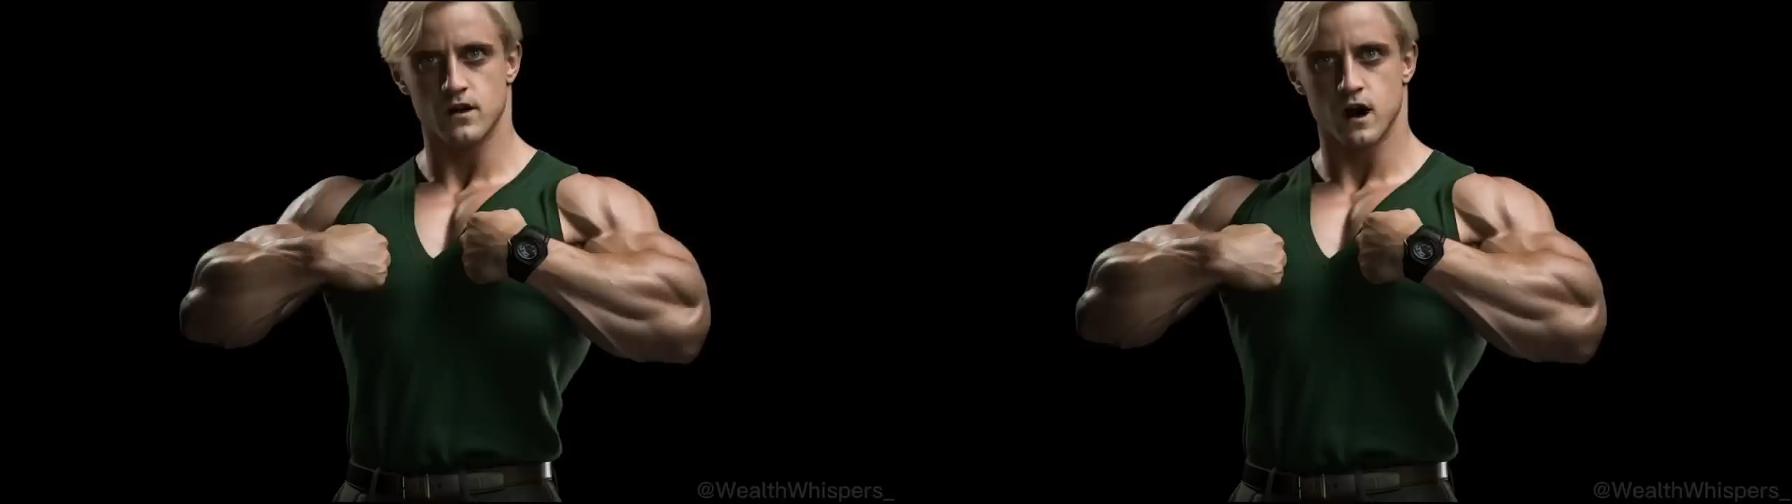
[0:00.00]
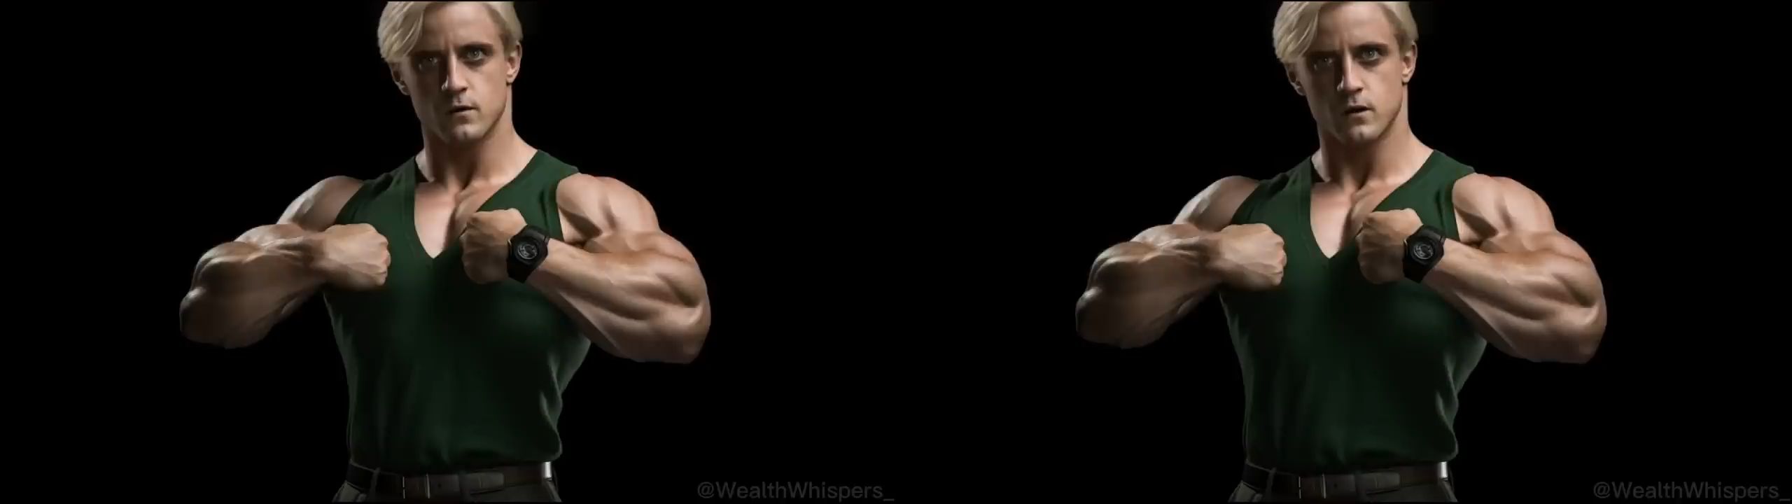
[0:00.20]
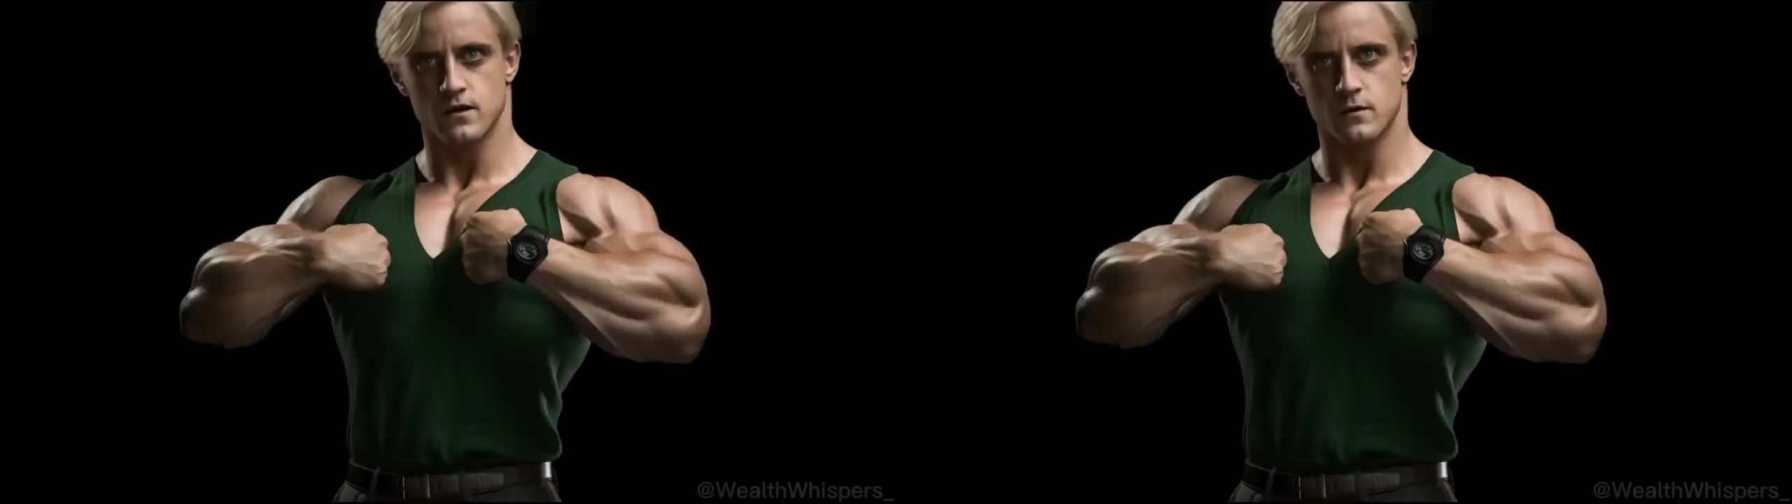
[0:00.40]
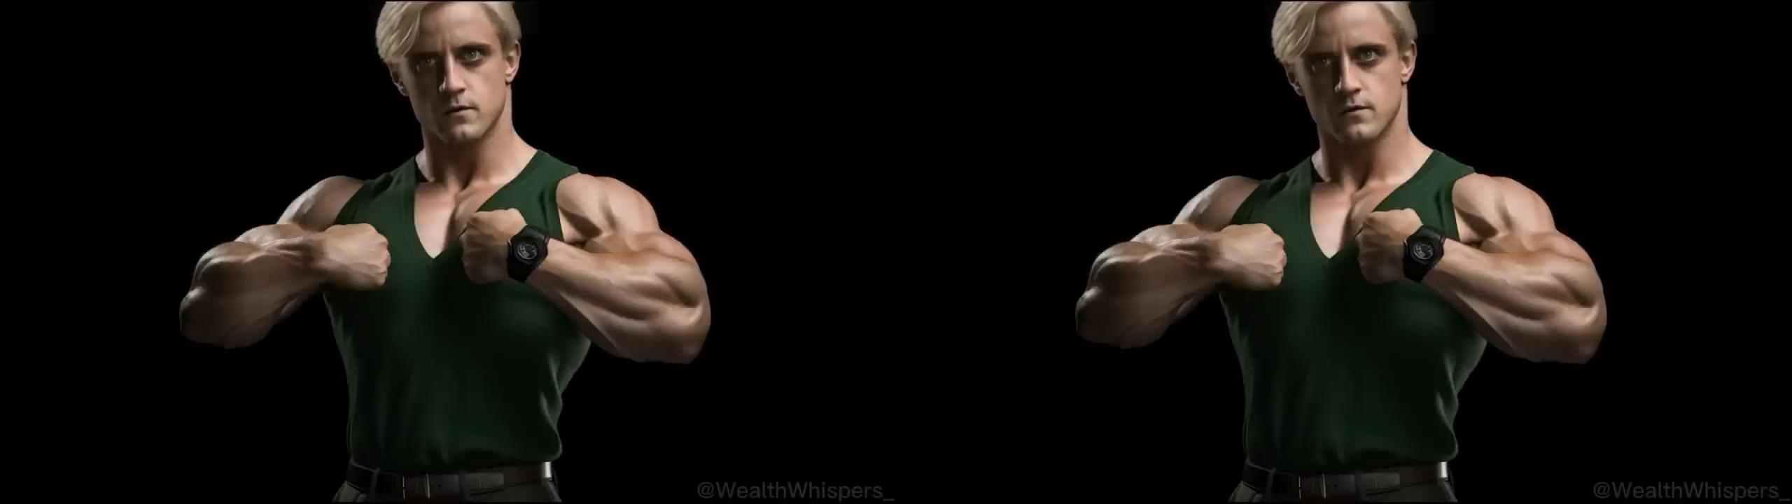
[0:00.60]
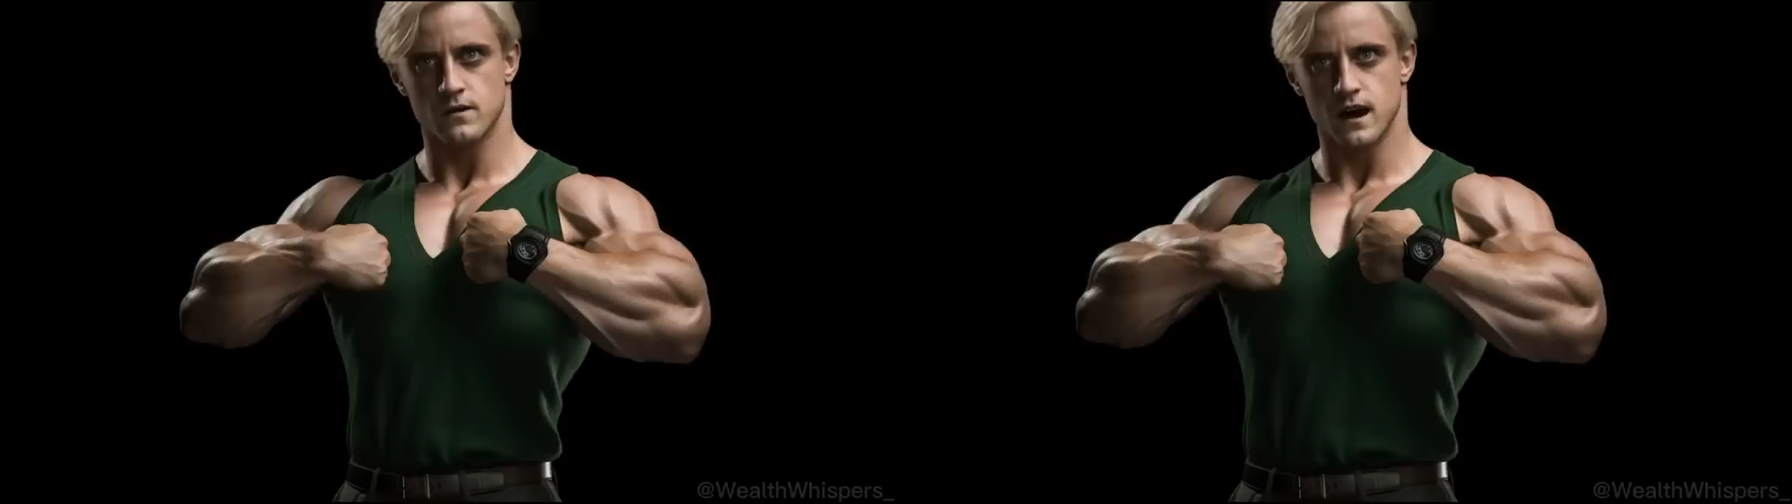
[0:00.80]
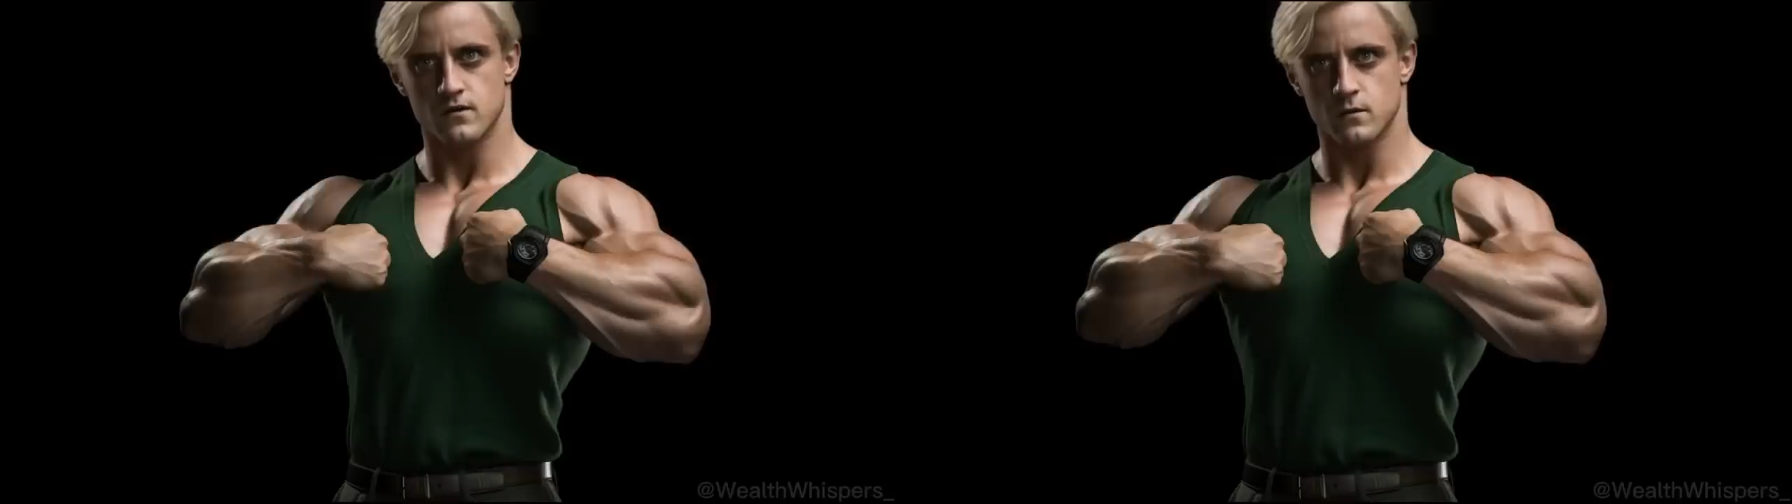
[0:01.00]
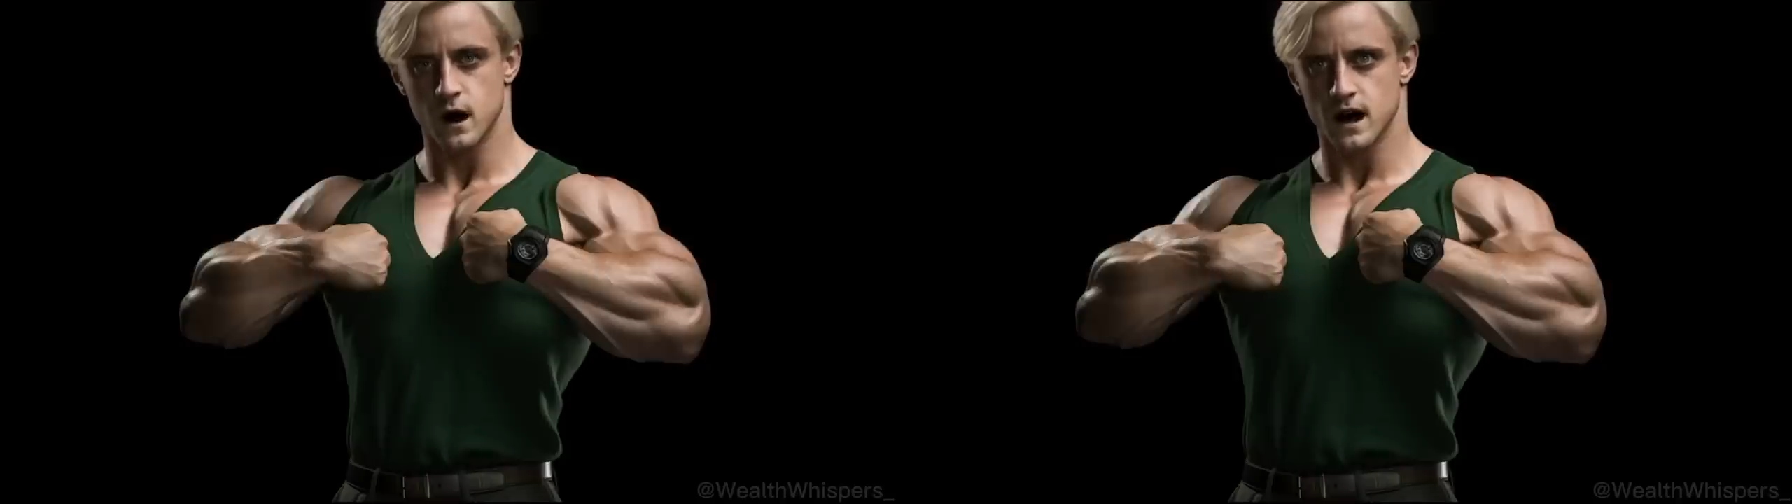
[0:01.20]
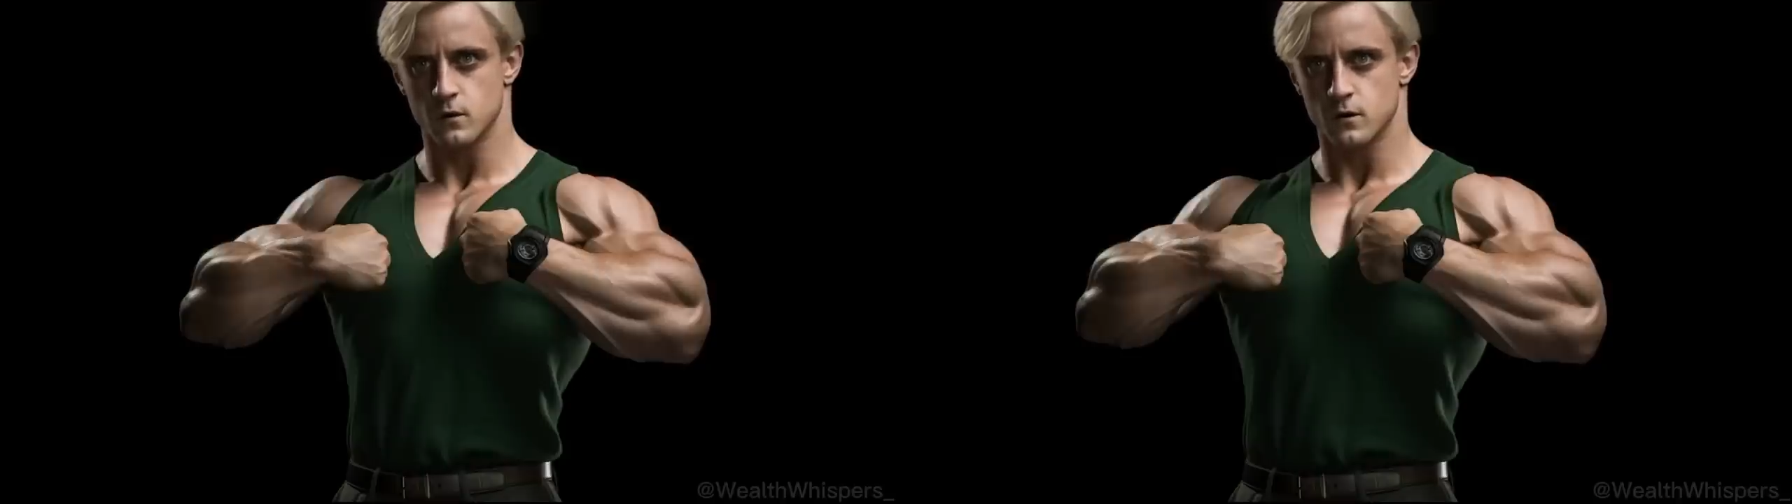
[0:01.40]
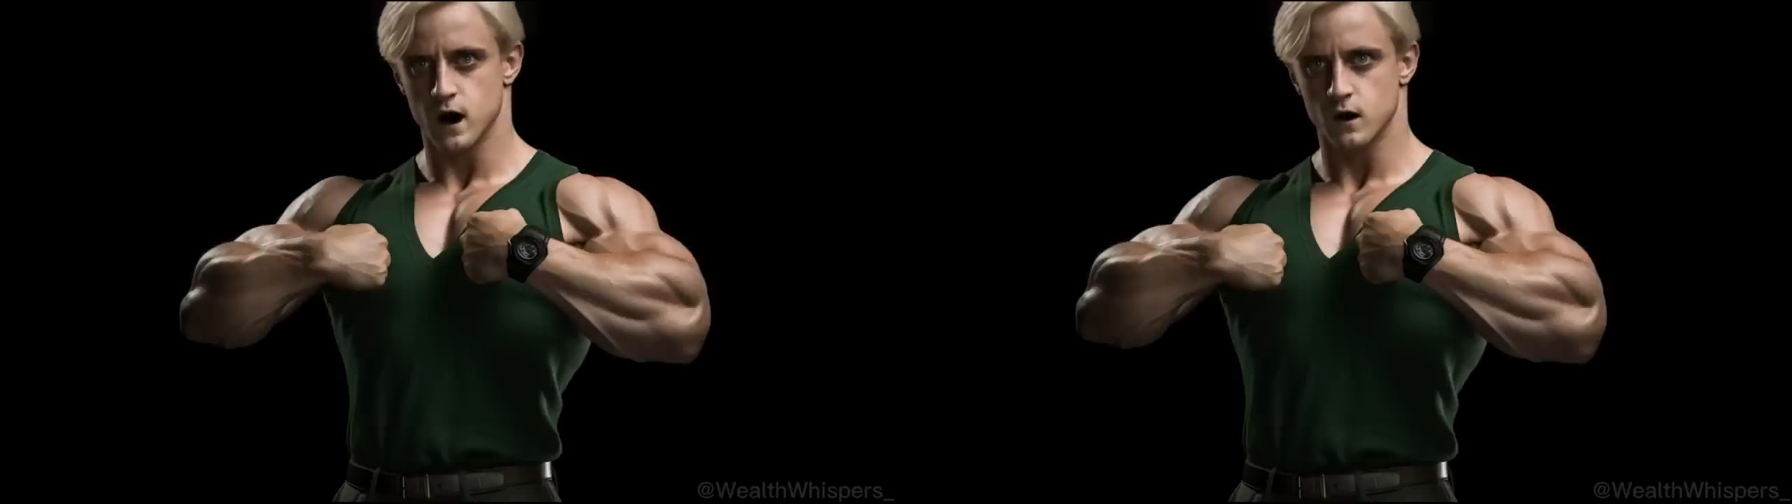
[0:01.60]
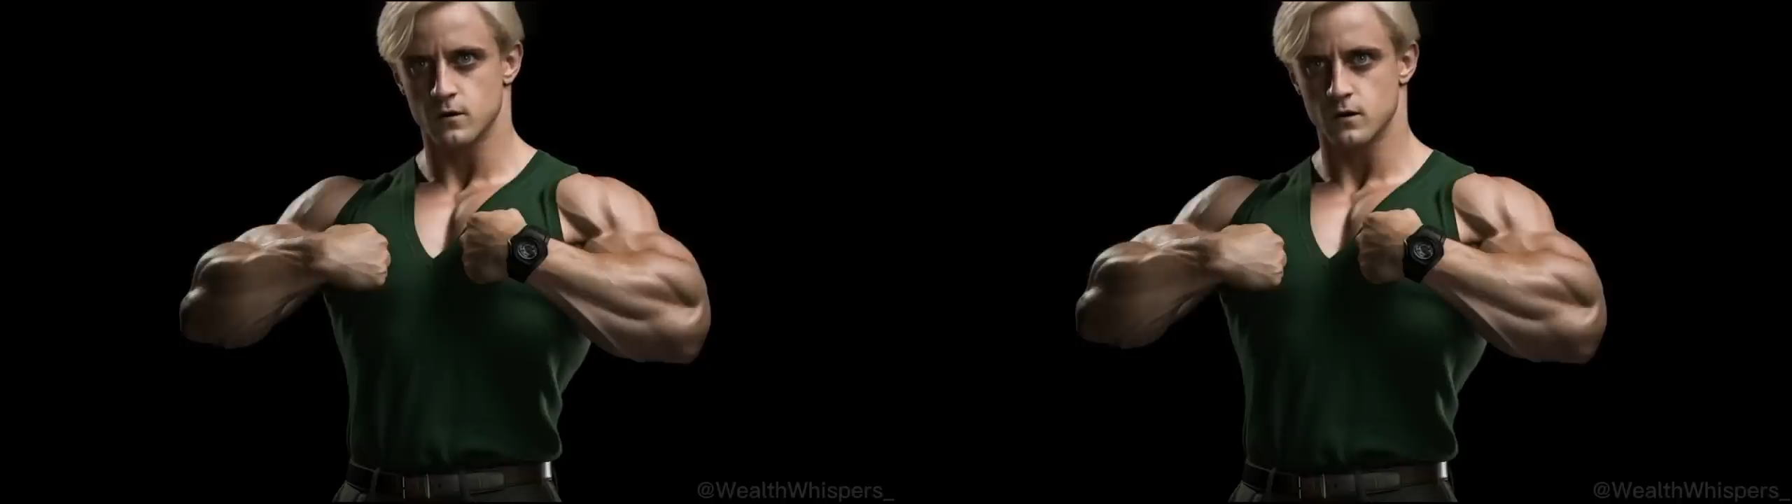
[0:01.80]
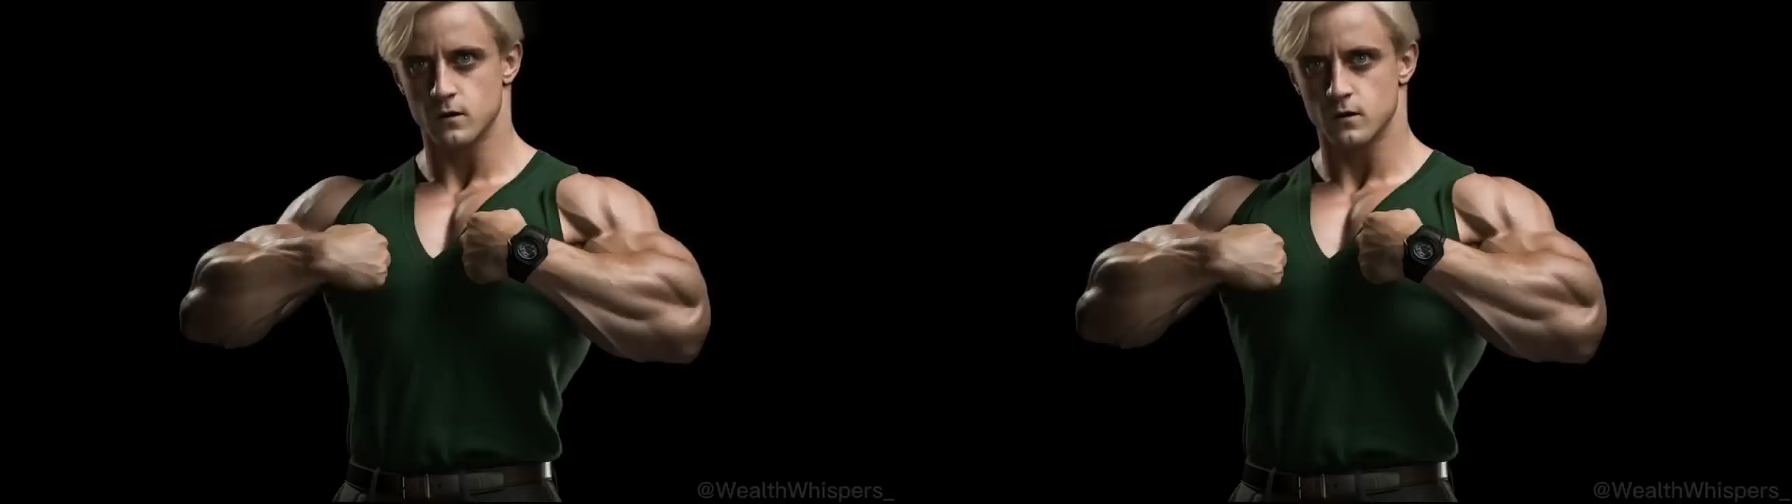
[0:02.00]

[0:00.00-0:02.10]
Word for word: Longbottom, if brains were gold,